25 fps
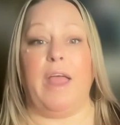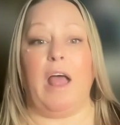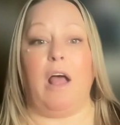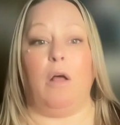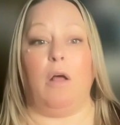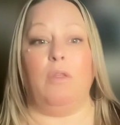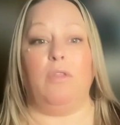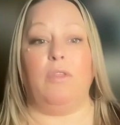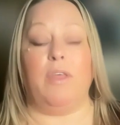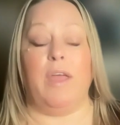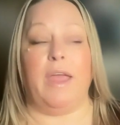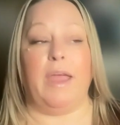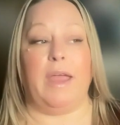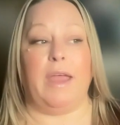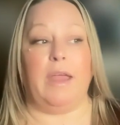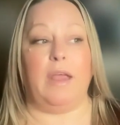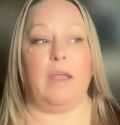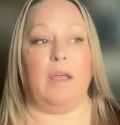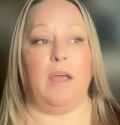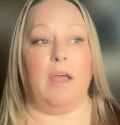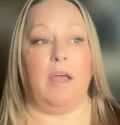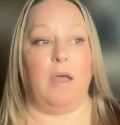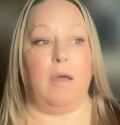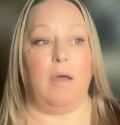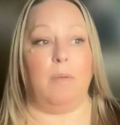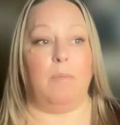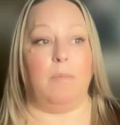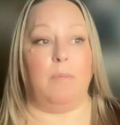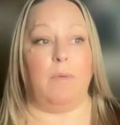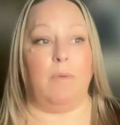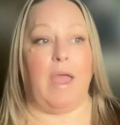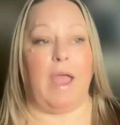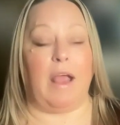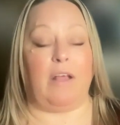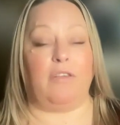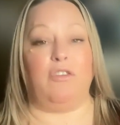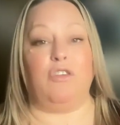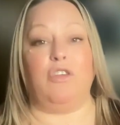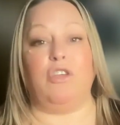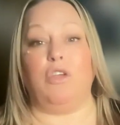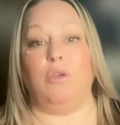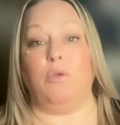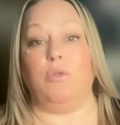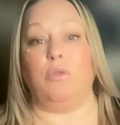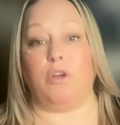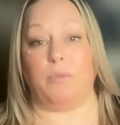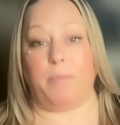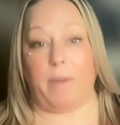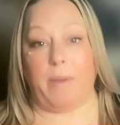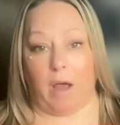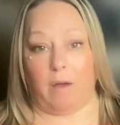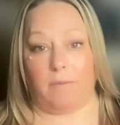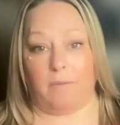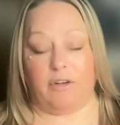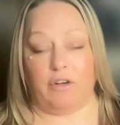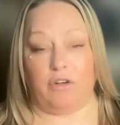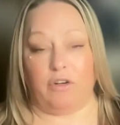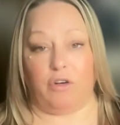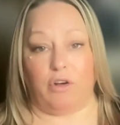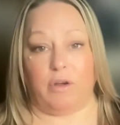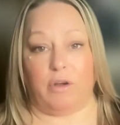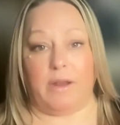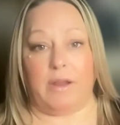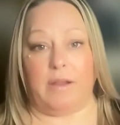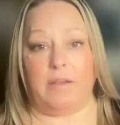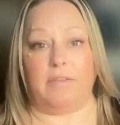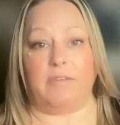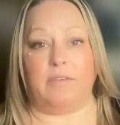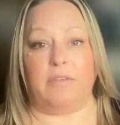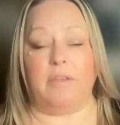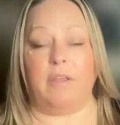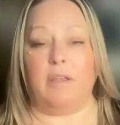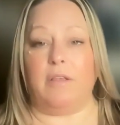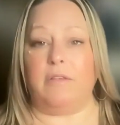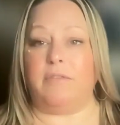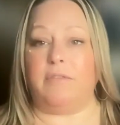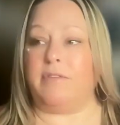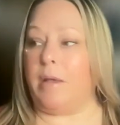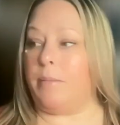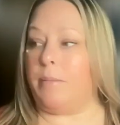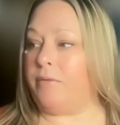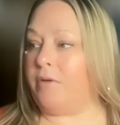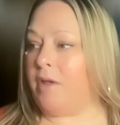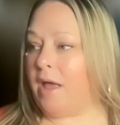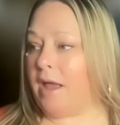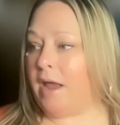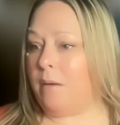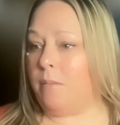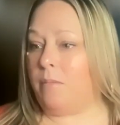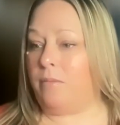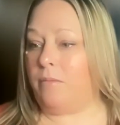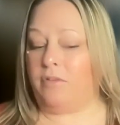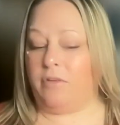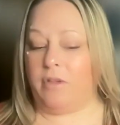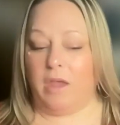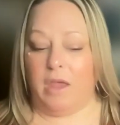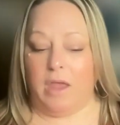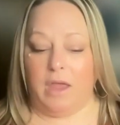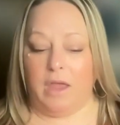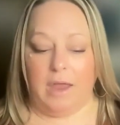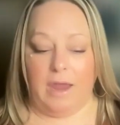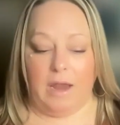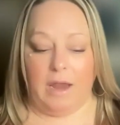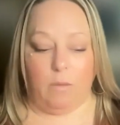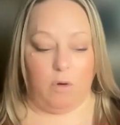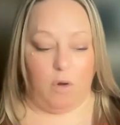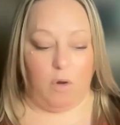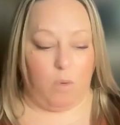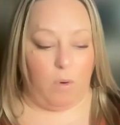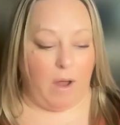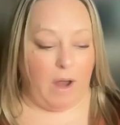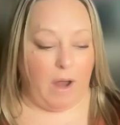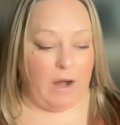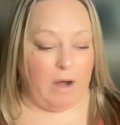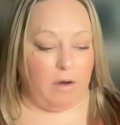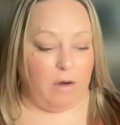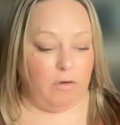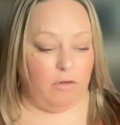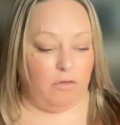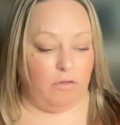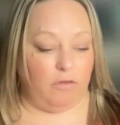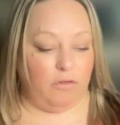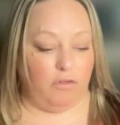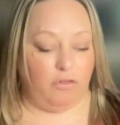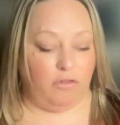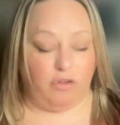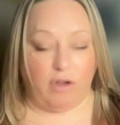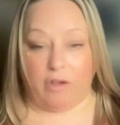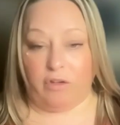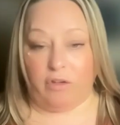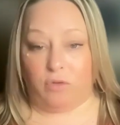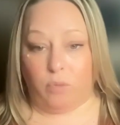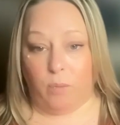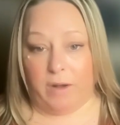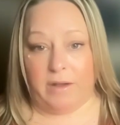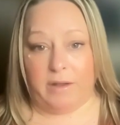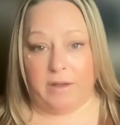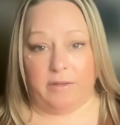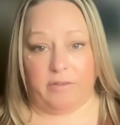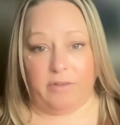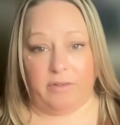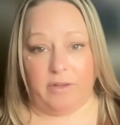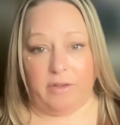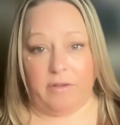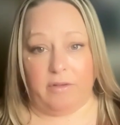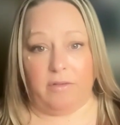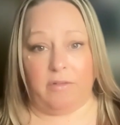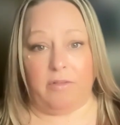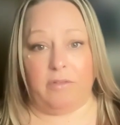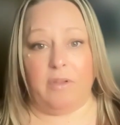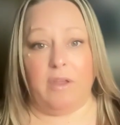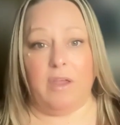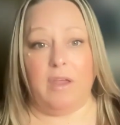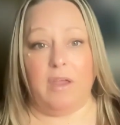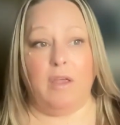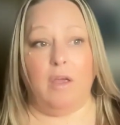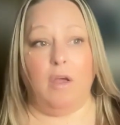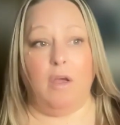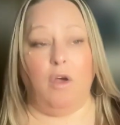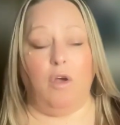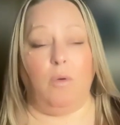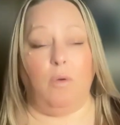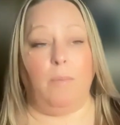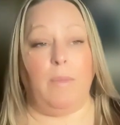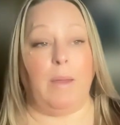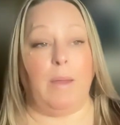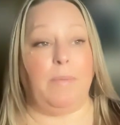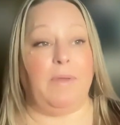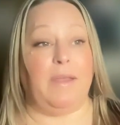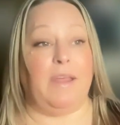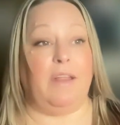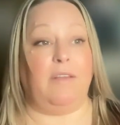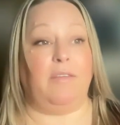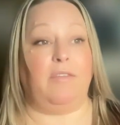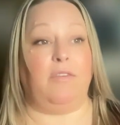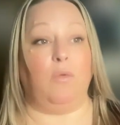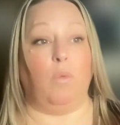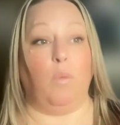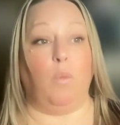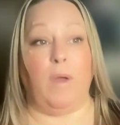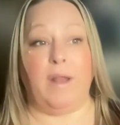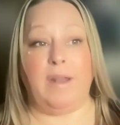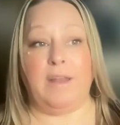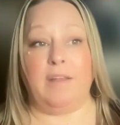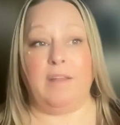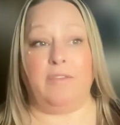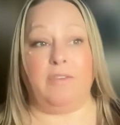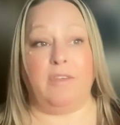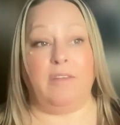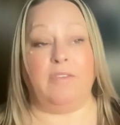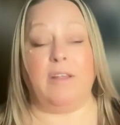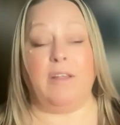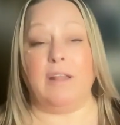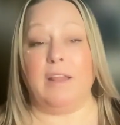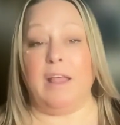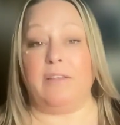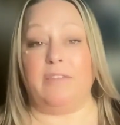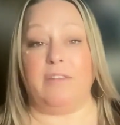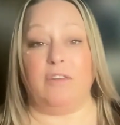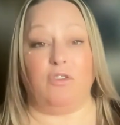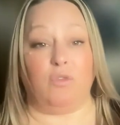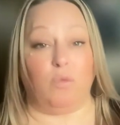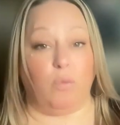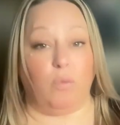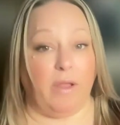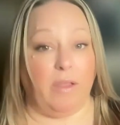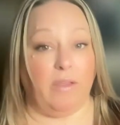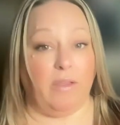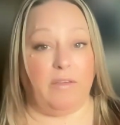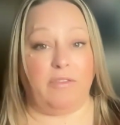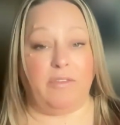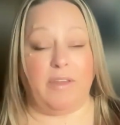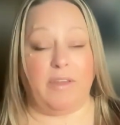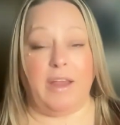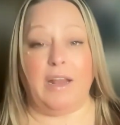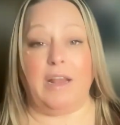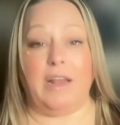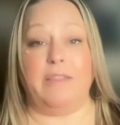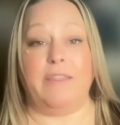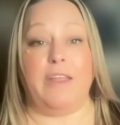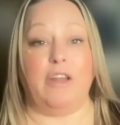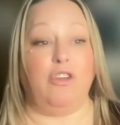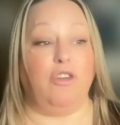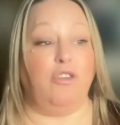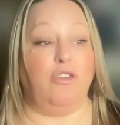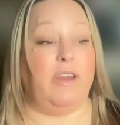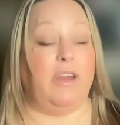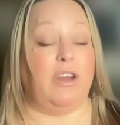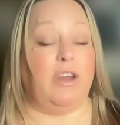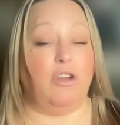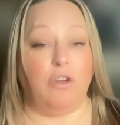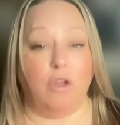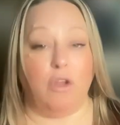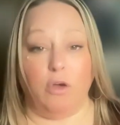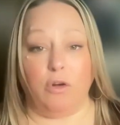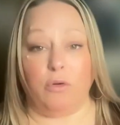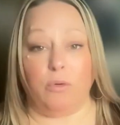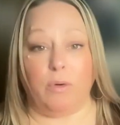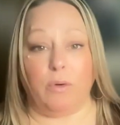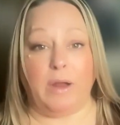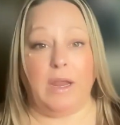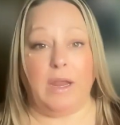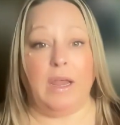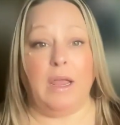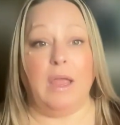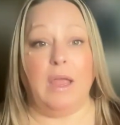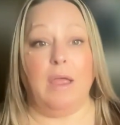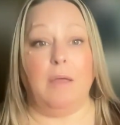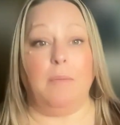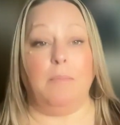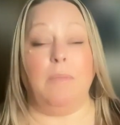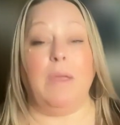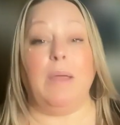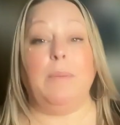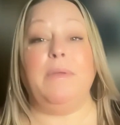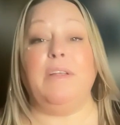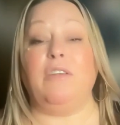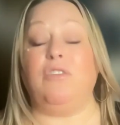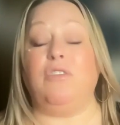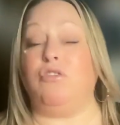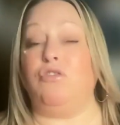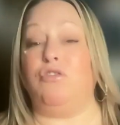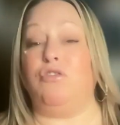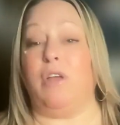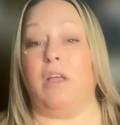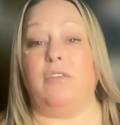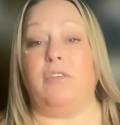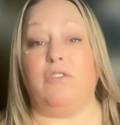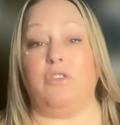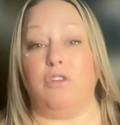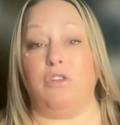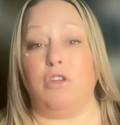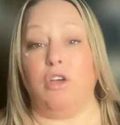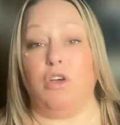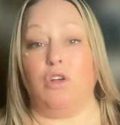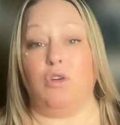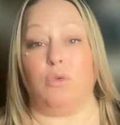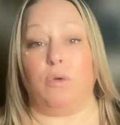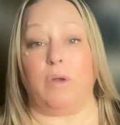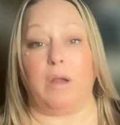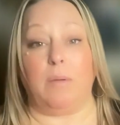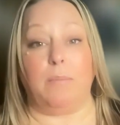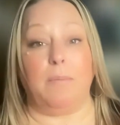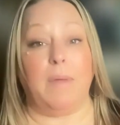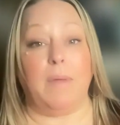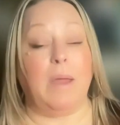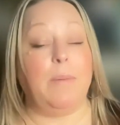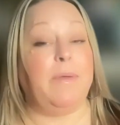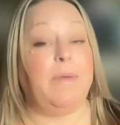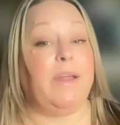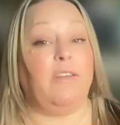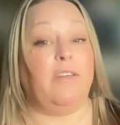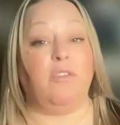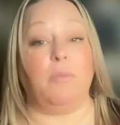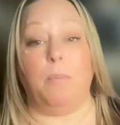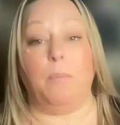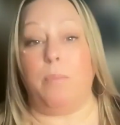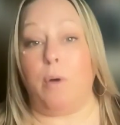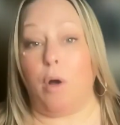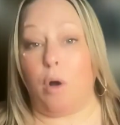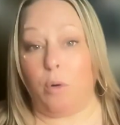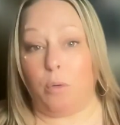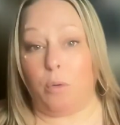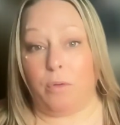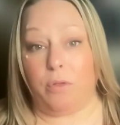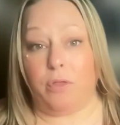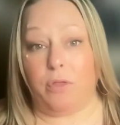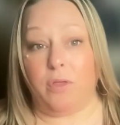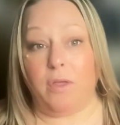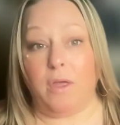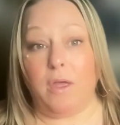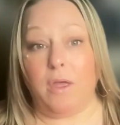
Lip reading: how they execute their power of attorneys. Sometimes it requires just witnesses. Maybe it's witnesses unless it's real estate and then you need a notary. Maybe it's just a notary. Maybe it's both.